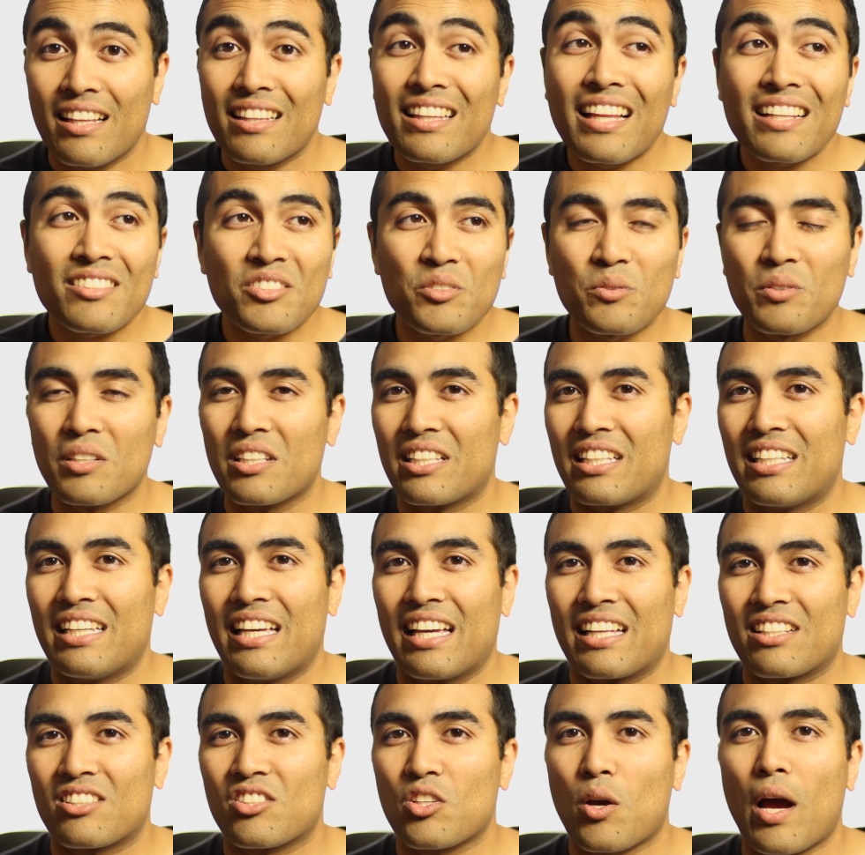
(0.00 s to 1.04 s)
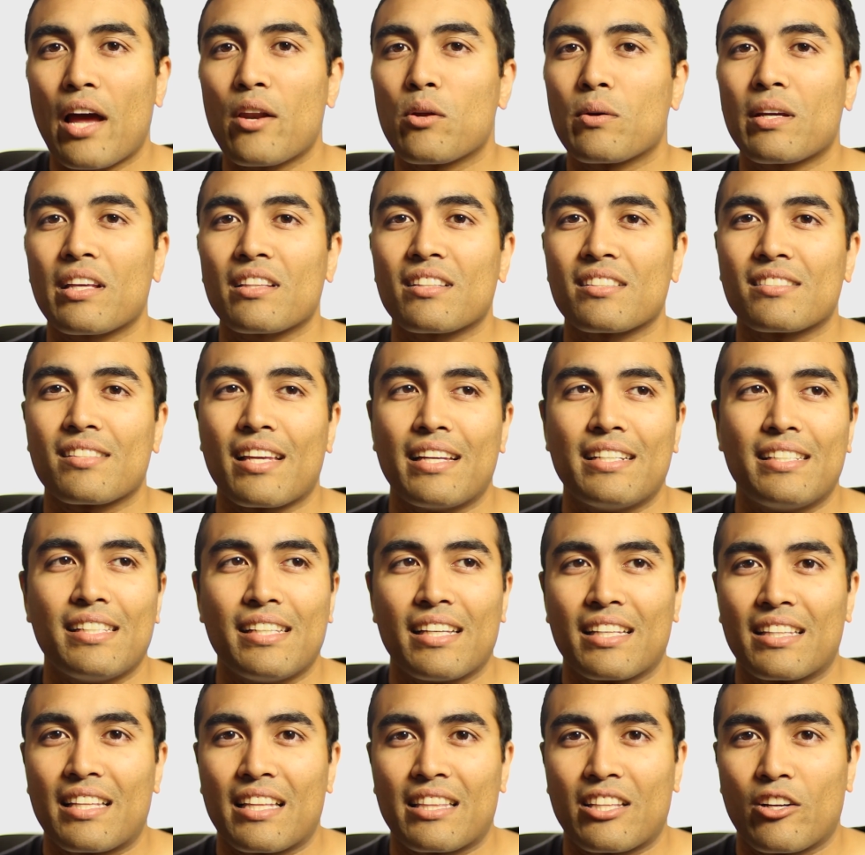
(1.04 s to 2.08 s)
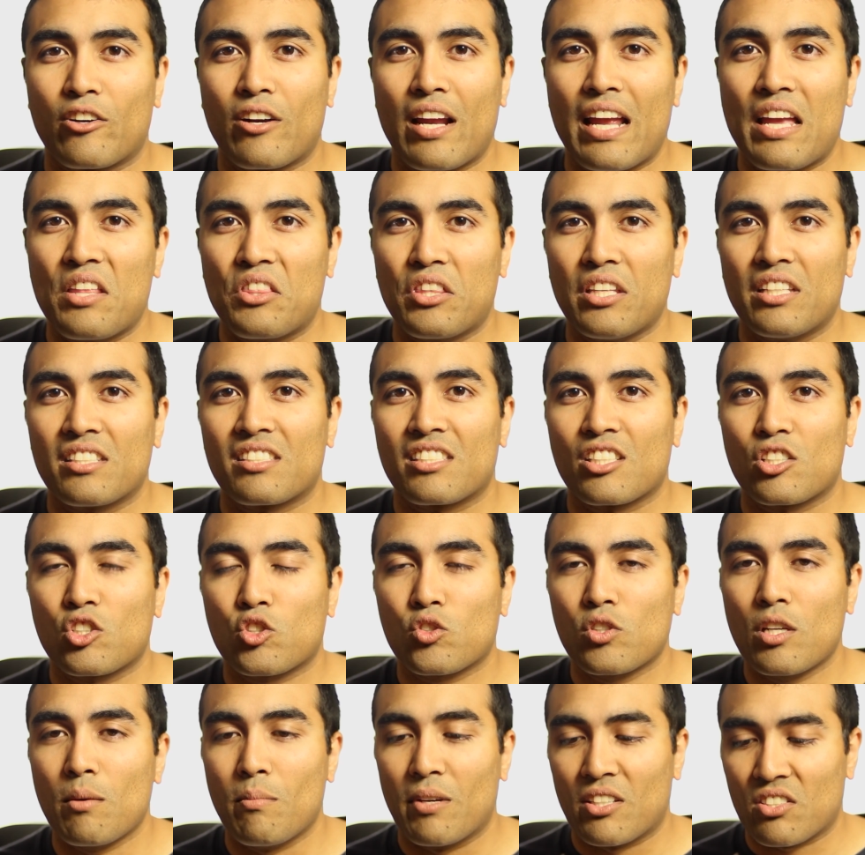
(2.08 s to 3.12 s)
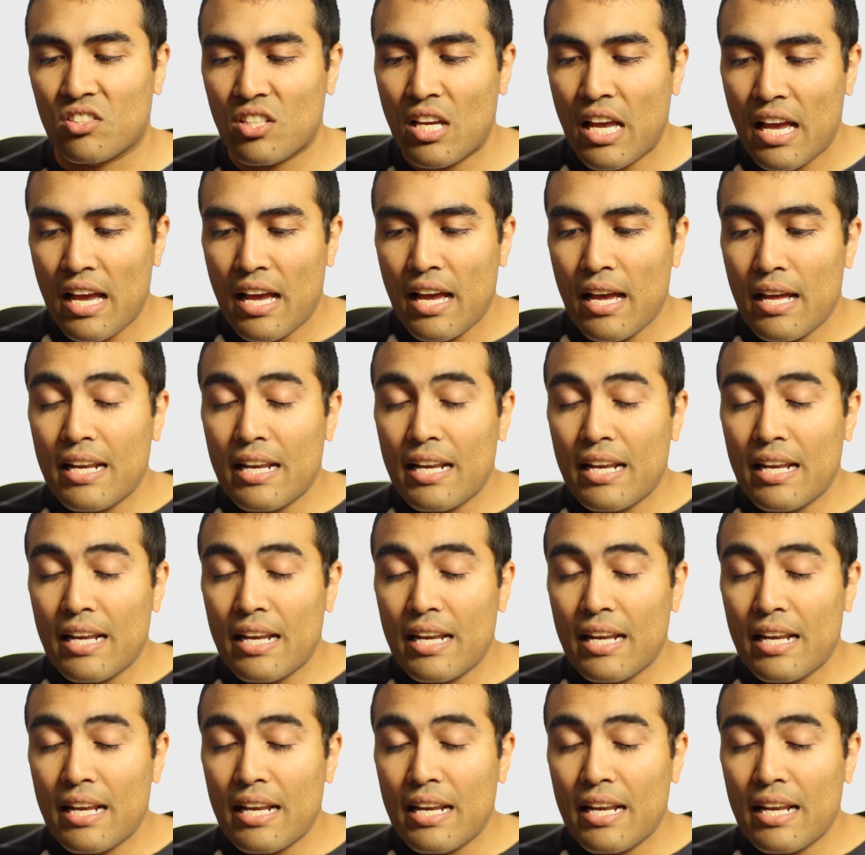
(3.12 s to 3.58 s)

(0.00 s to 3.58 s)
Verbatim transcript: And that's really it. So I don't get this idea that they're atheist extremists.